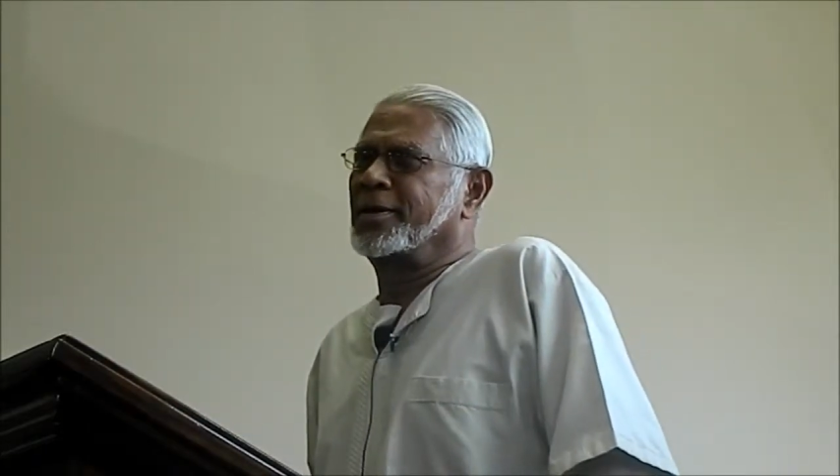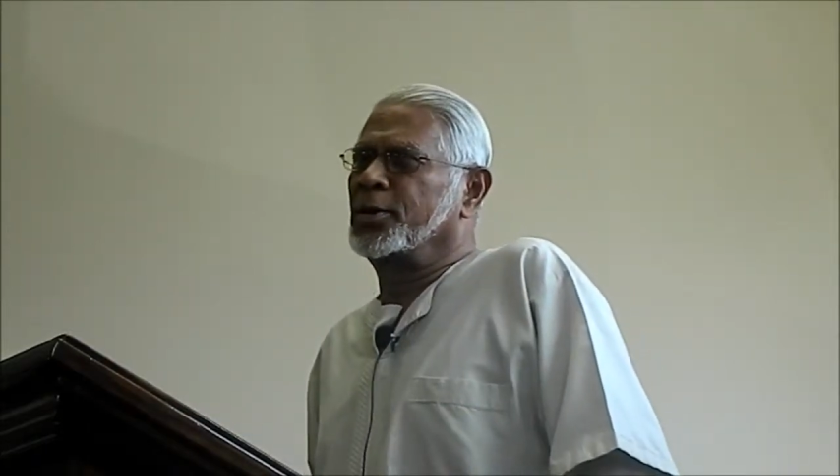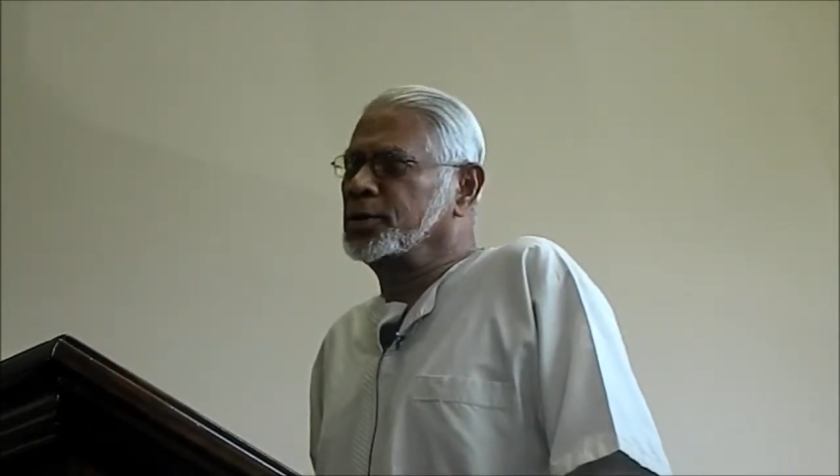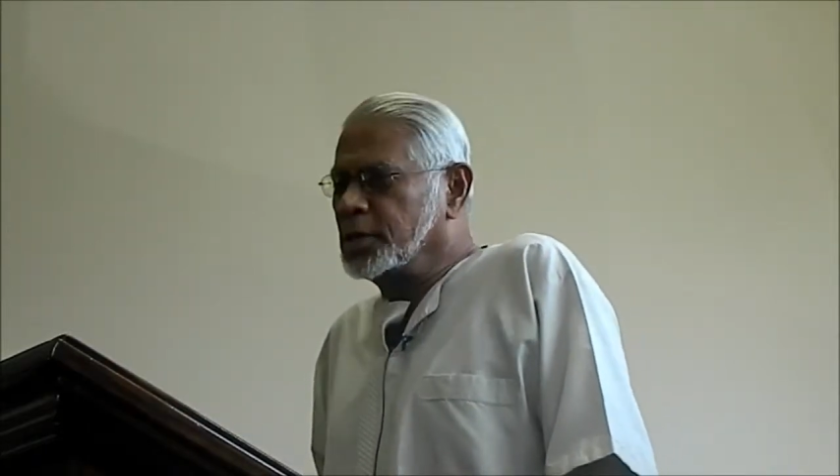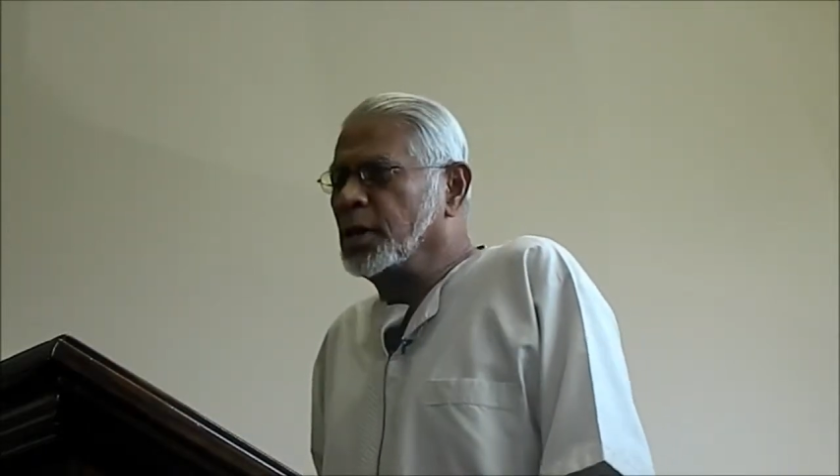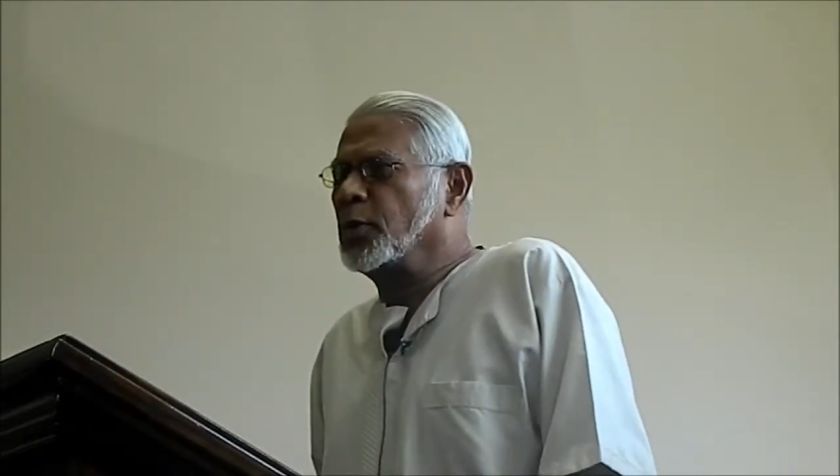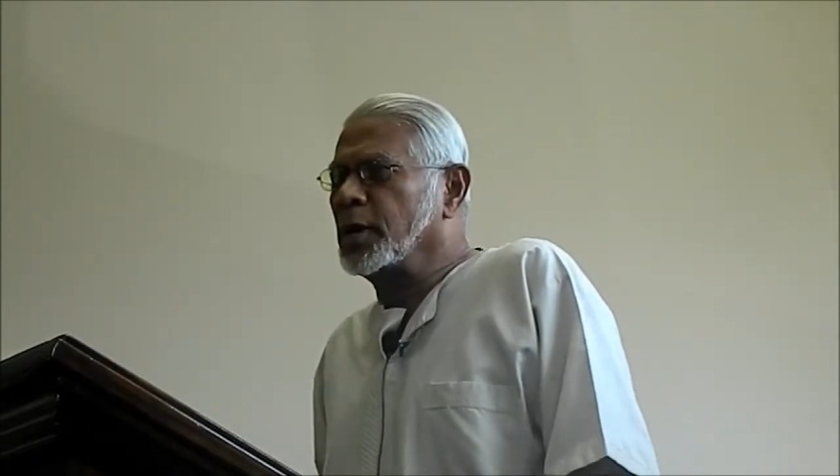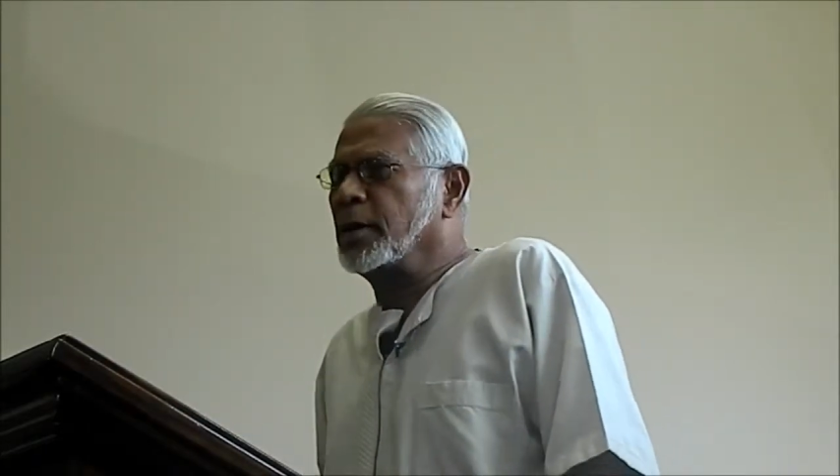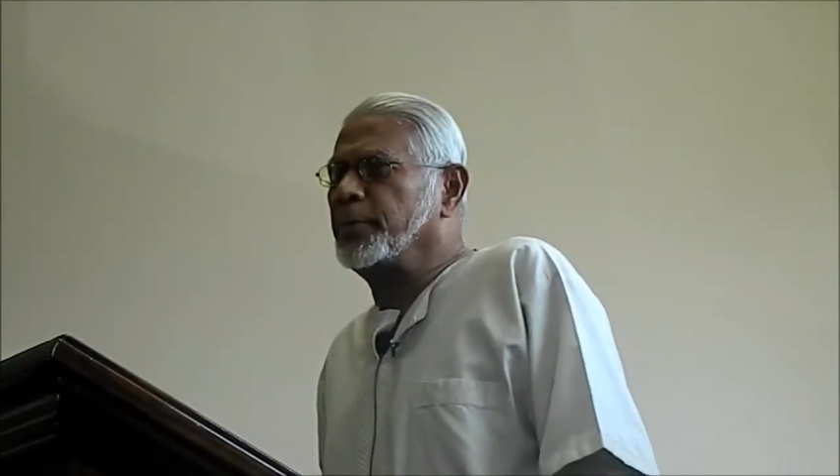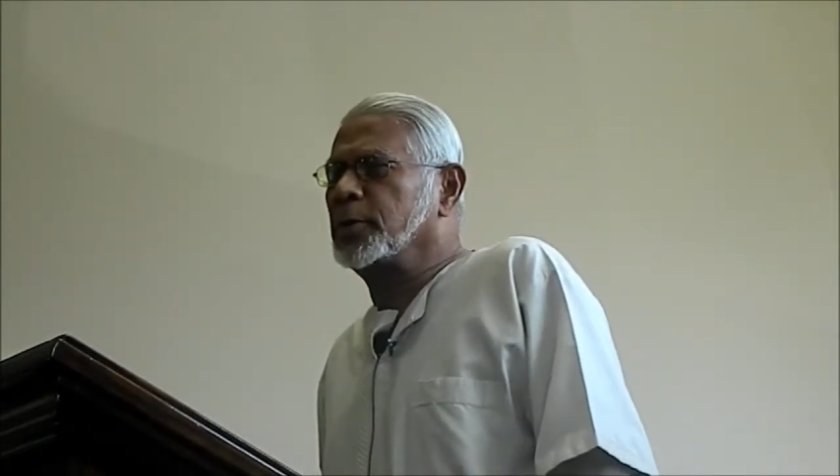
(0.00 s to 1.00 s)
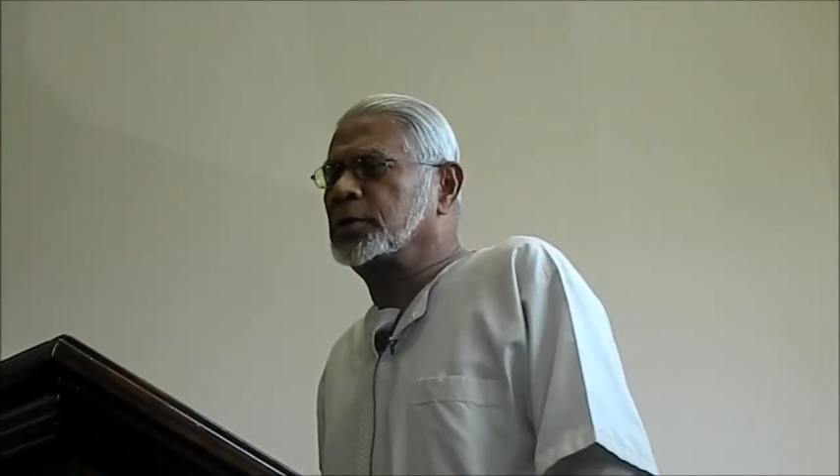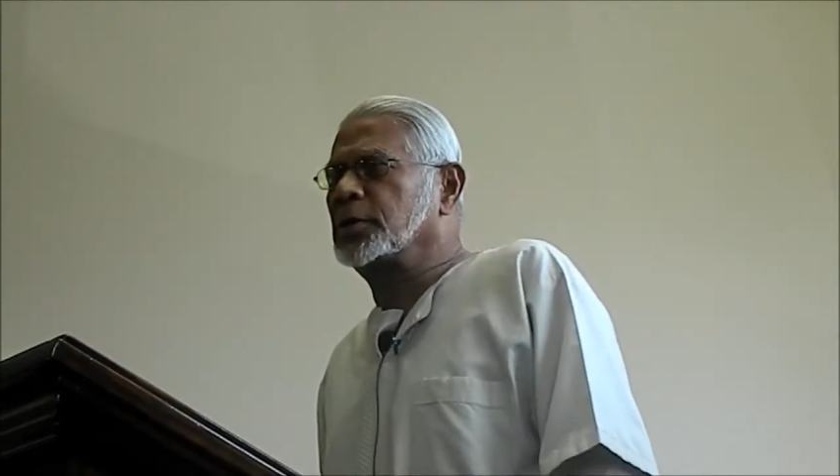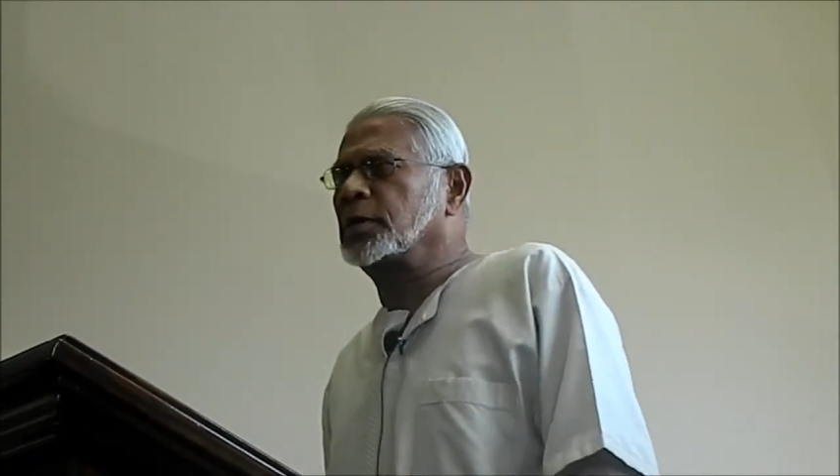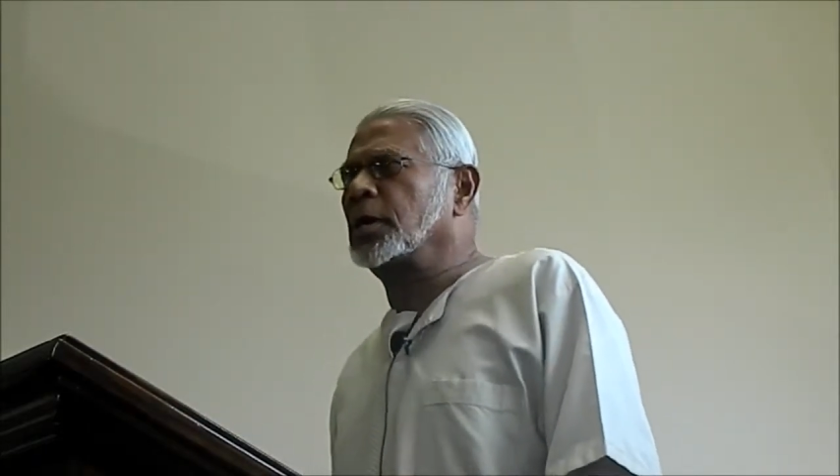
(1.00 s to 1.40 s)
You see how Allah puts it?